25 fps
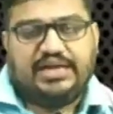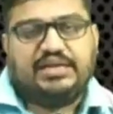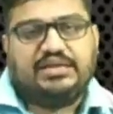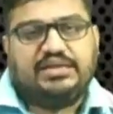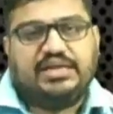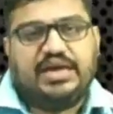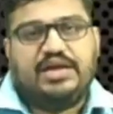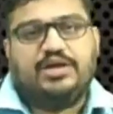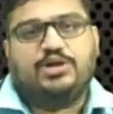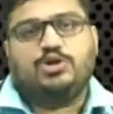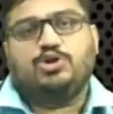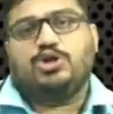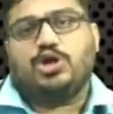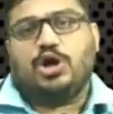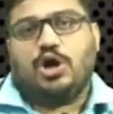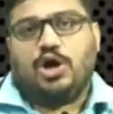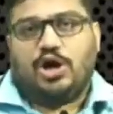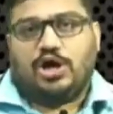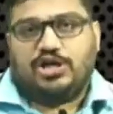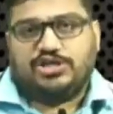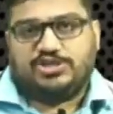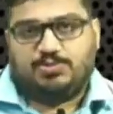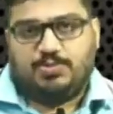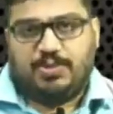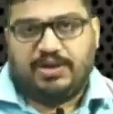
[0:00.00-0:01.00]
then to the
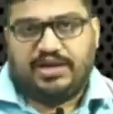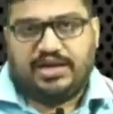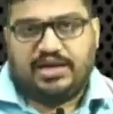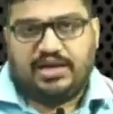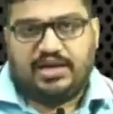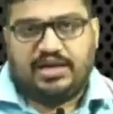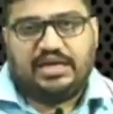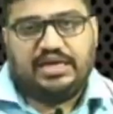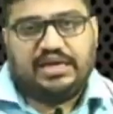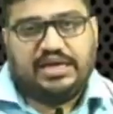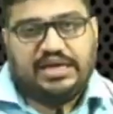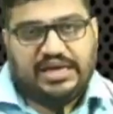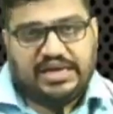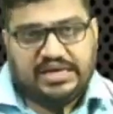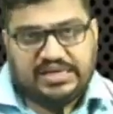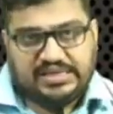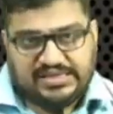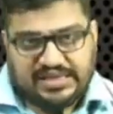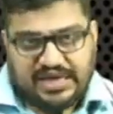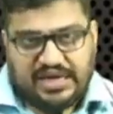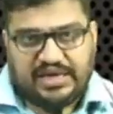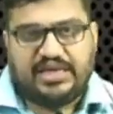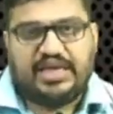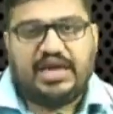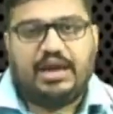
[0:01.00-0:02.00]
hospital,
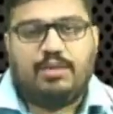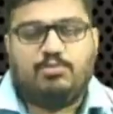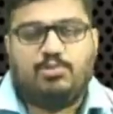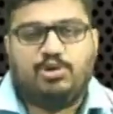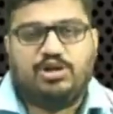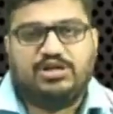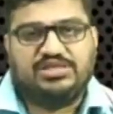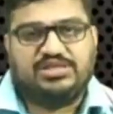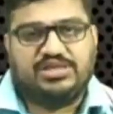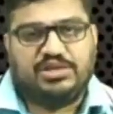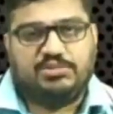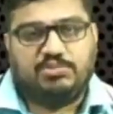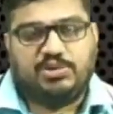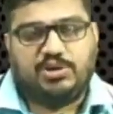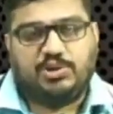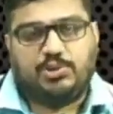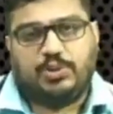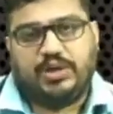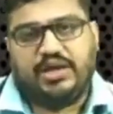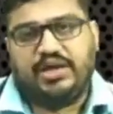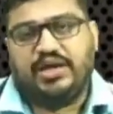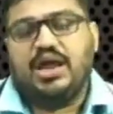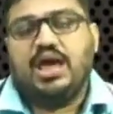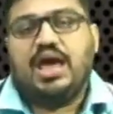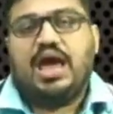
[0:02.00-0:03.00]
inside the ambulance in
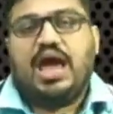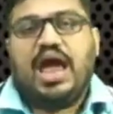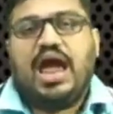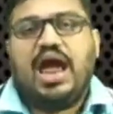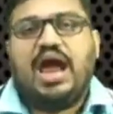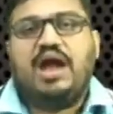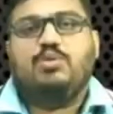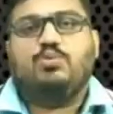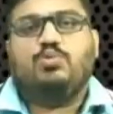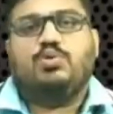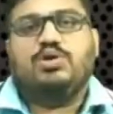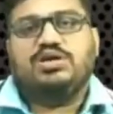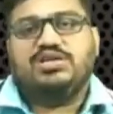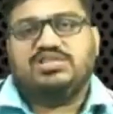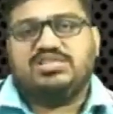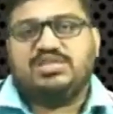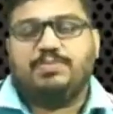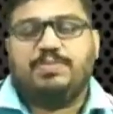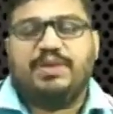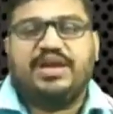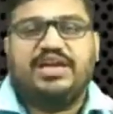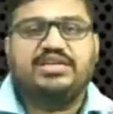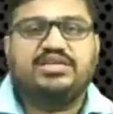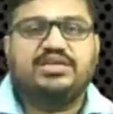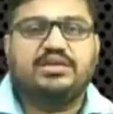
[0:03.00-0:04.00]
between, and once the
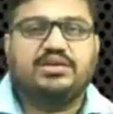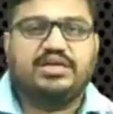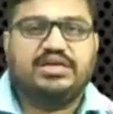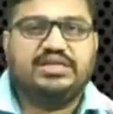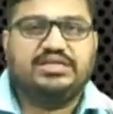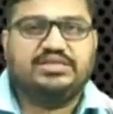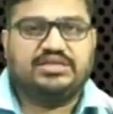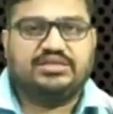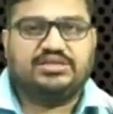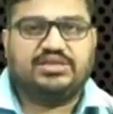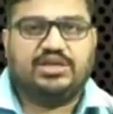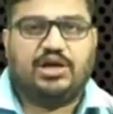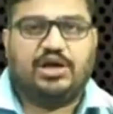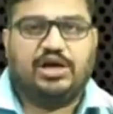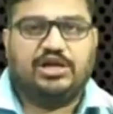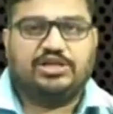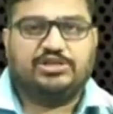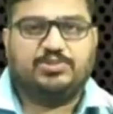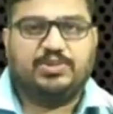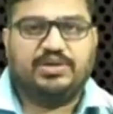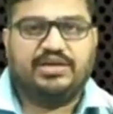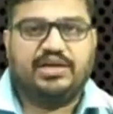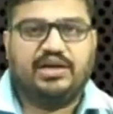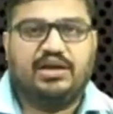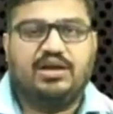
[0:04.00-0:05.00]
patient reaches the
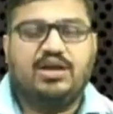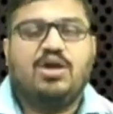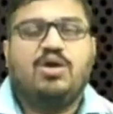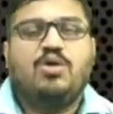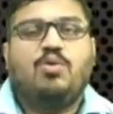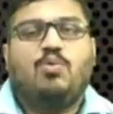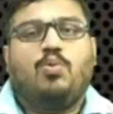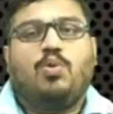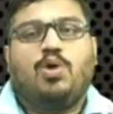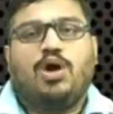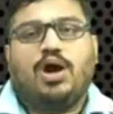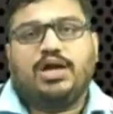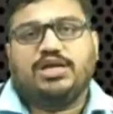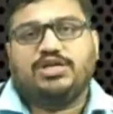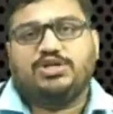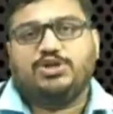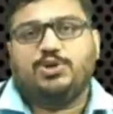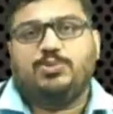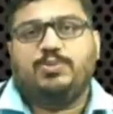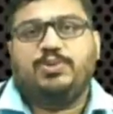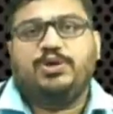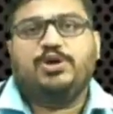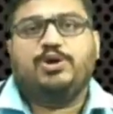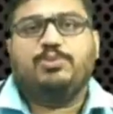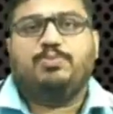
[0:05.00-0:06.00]
hospital, what
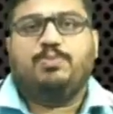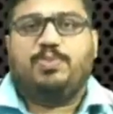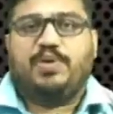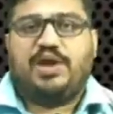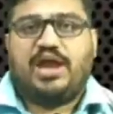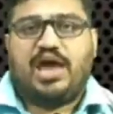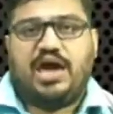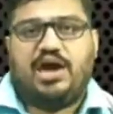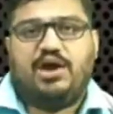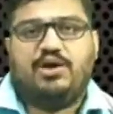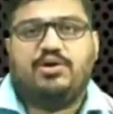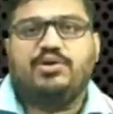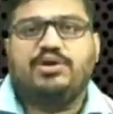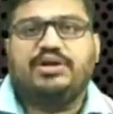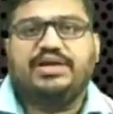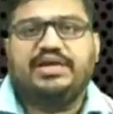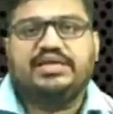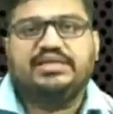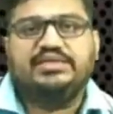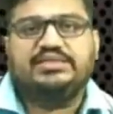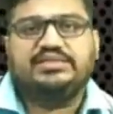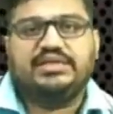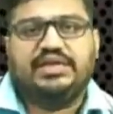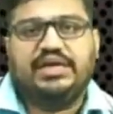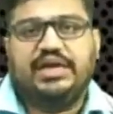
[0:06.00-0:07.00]
should be your
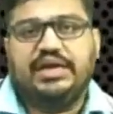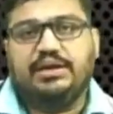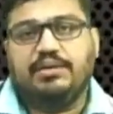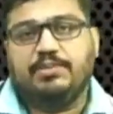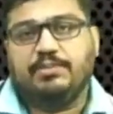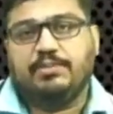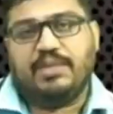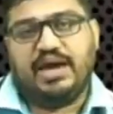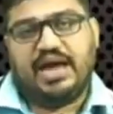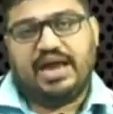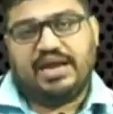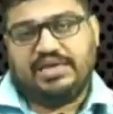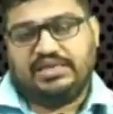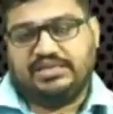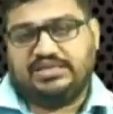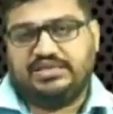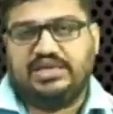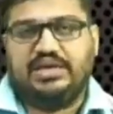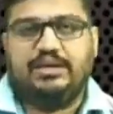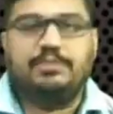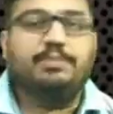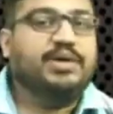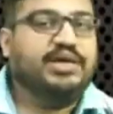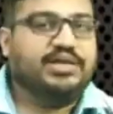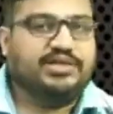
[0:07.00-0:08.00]
priorities in
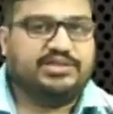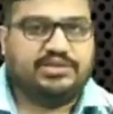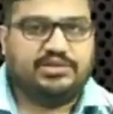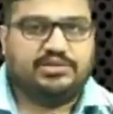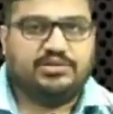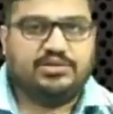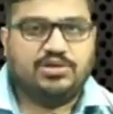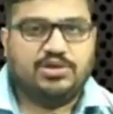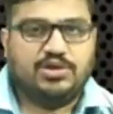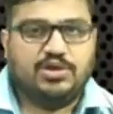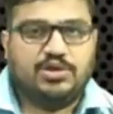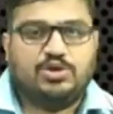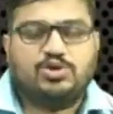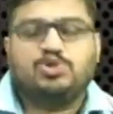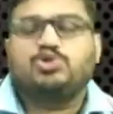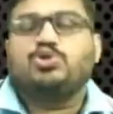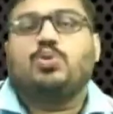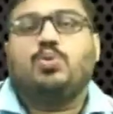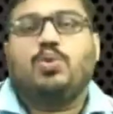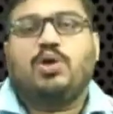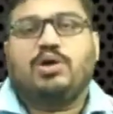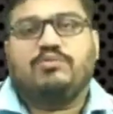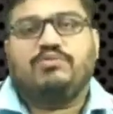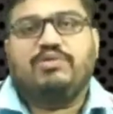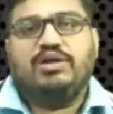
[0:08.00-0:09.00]
managing a patient. So
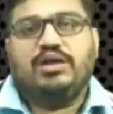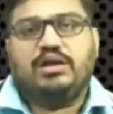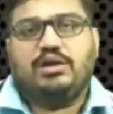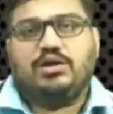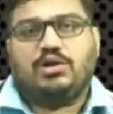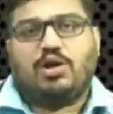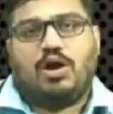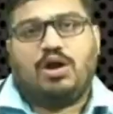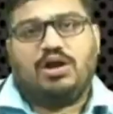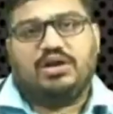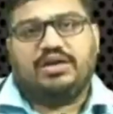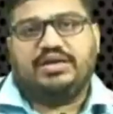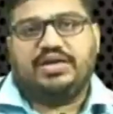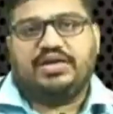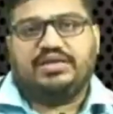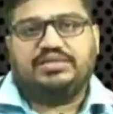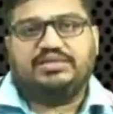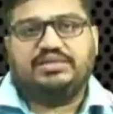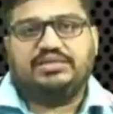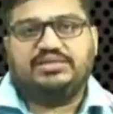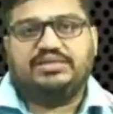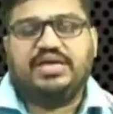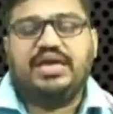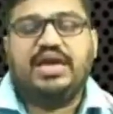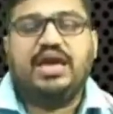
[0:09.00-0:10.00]
what we will call it as
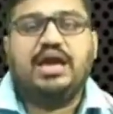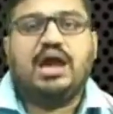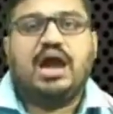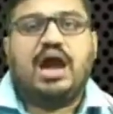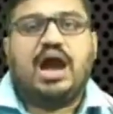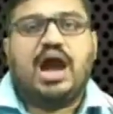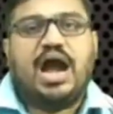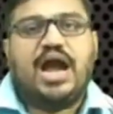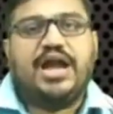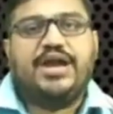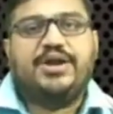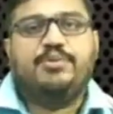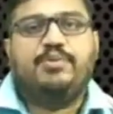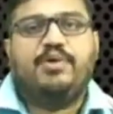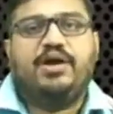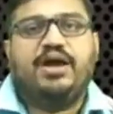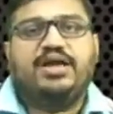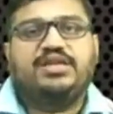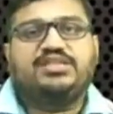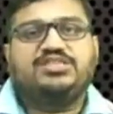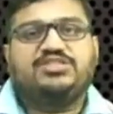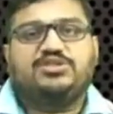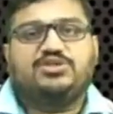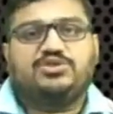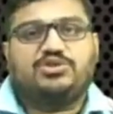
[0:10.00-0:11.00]
is the
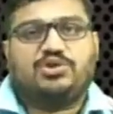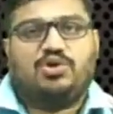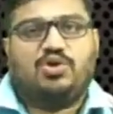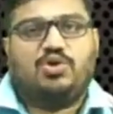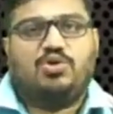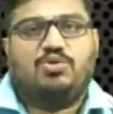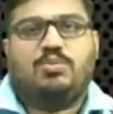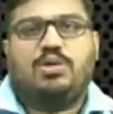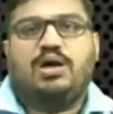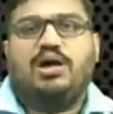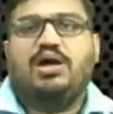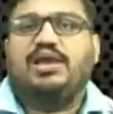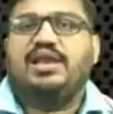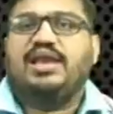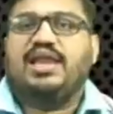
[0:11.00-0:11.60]
advanced trauma